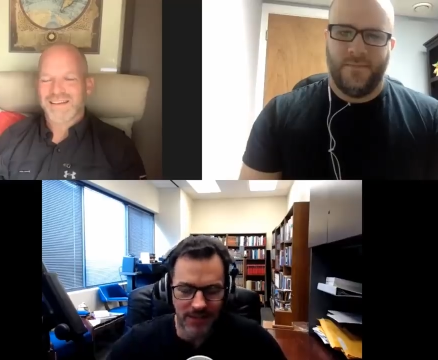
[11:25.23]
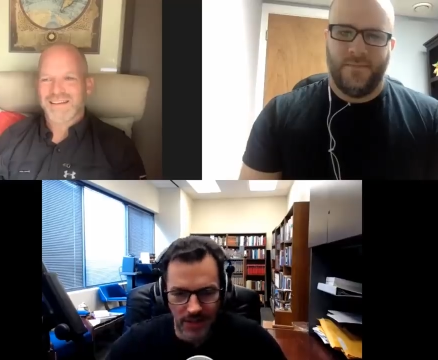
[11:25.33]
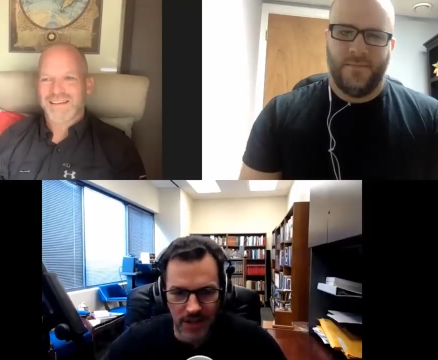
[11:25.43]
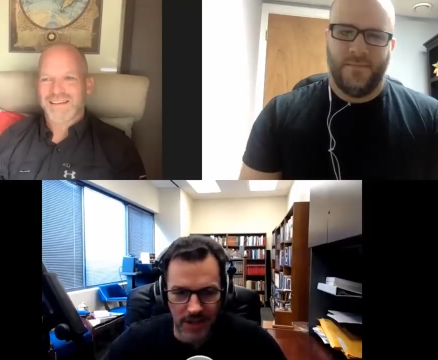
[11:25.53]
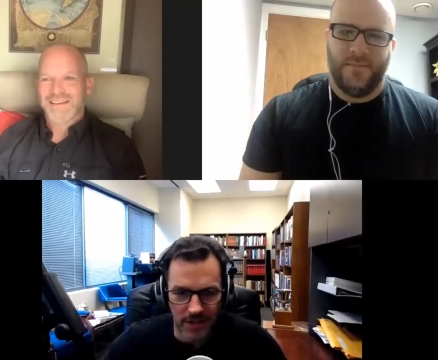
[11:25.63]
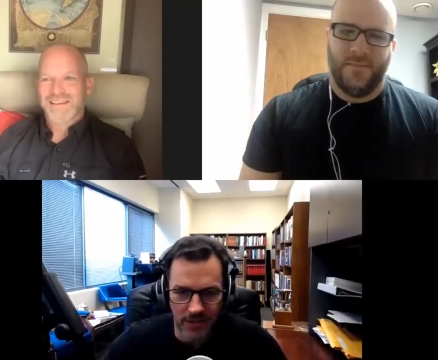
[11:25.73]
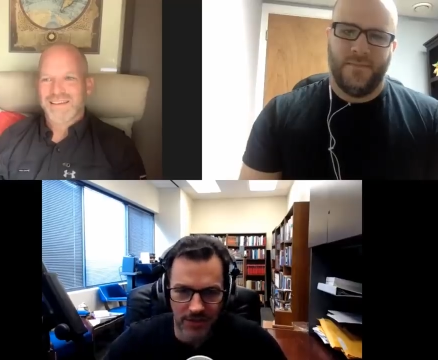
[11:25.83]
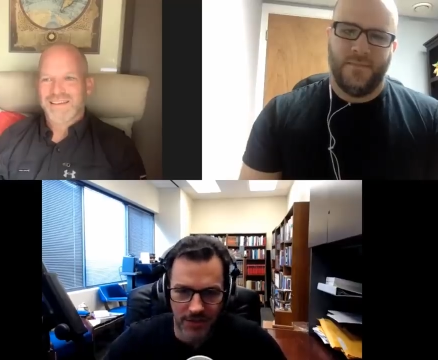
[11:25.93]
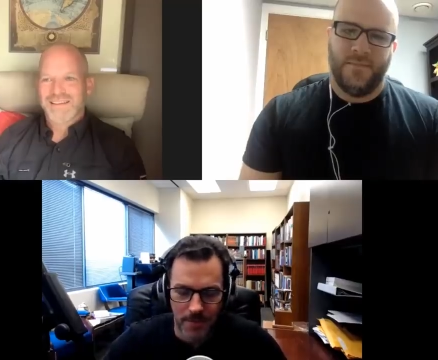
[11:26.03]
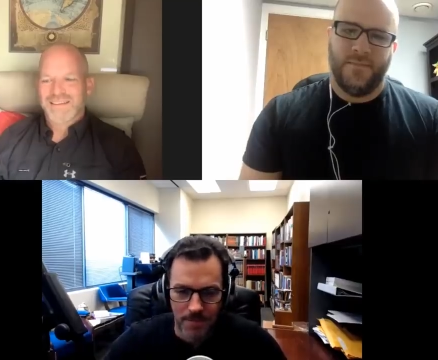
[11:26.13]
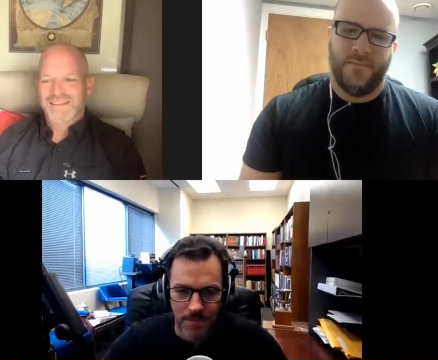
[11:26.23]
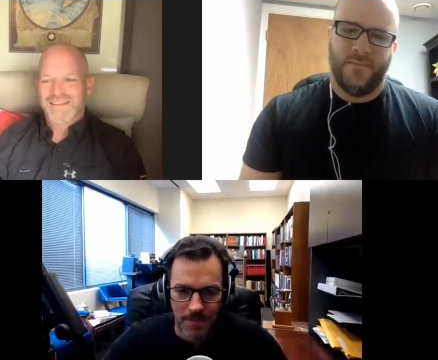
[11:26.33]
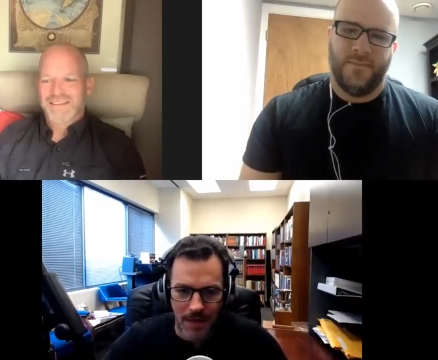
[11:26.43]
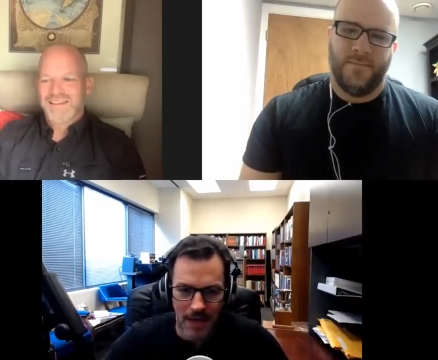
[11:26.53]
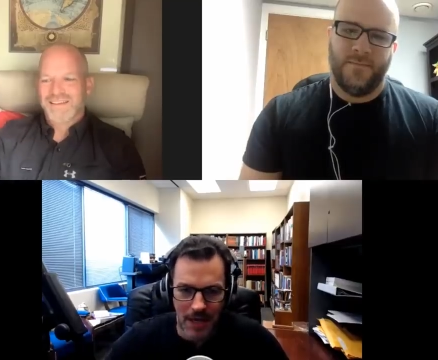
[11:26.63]
Speaker 1: sense
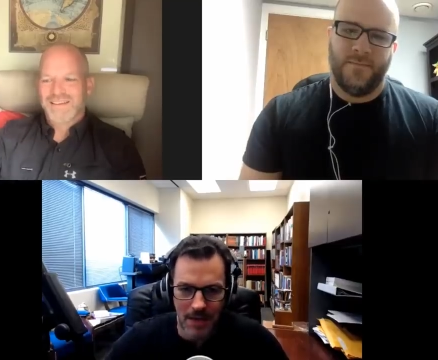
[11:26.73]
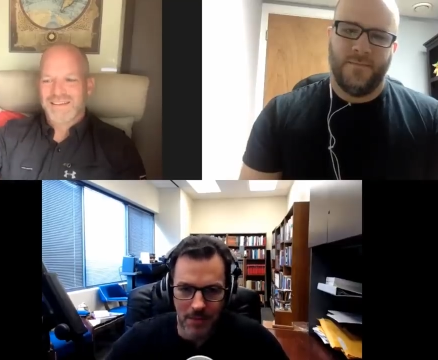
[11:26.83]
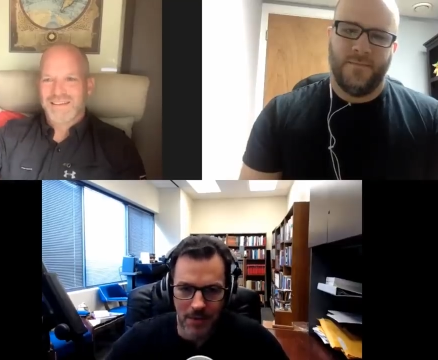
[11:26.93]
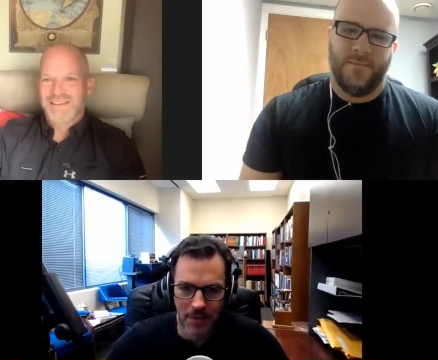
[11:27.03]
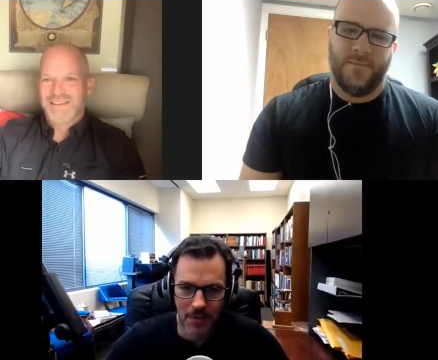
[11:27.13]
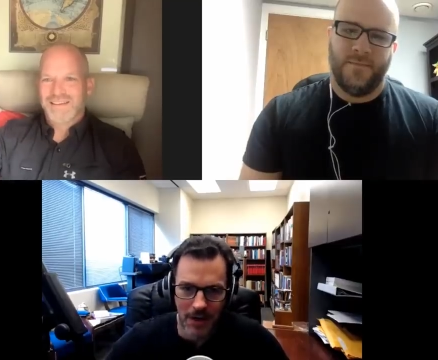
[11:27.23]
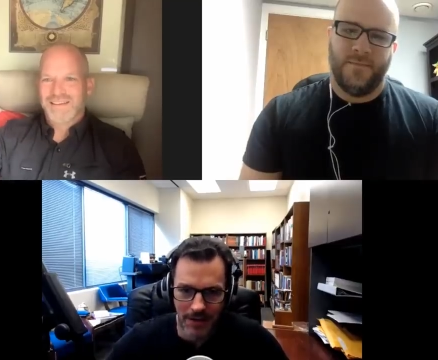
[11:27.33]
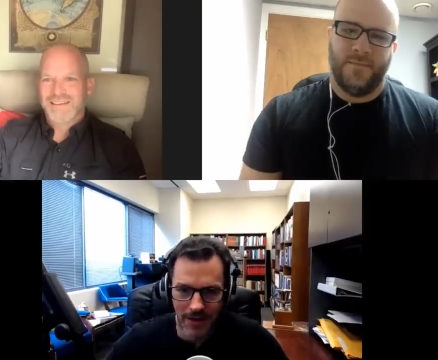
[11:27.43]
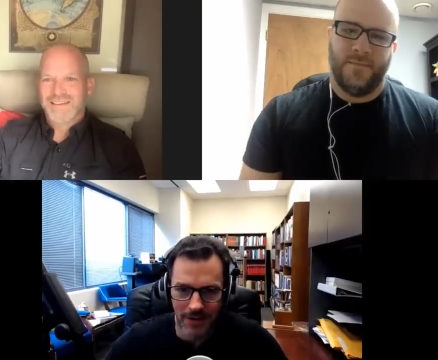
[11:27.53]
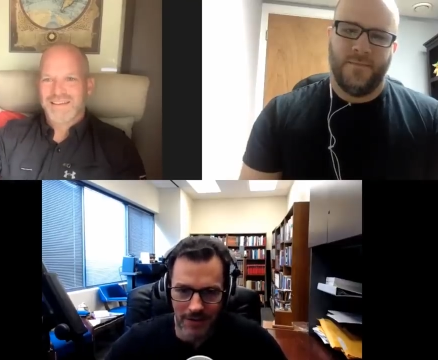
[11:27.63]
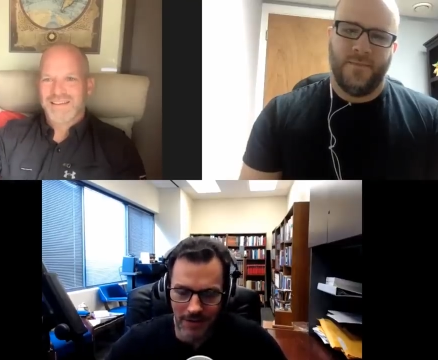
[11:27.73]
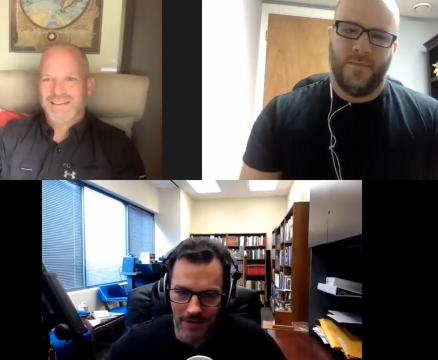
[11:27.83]
in Hebrew, it doesn't.